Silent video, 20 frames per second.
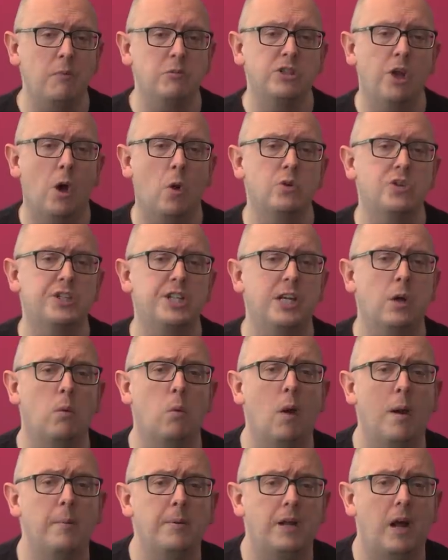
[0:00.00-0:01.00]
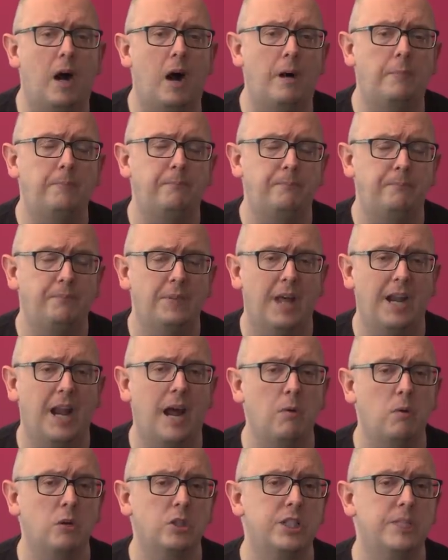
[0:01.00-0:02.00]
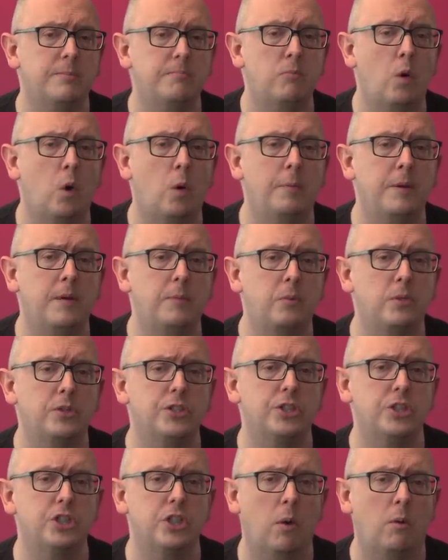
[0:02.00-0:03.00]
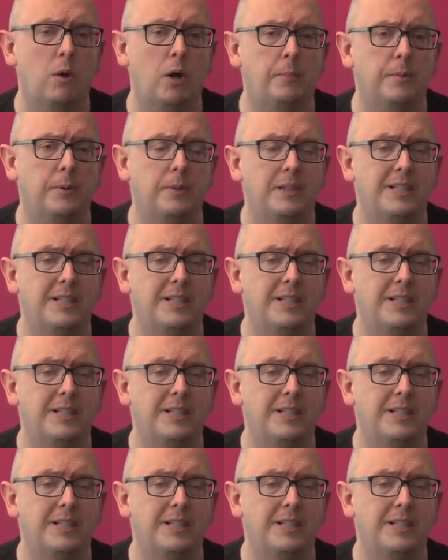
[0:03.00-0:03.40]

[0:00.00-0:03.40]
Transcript: was hosting a webinar and I wanted more people to show up,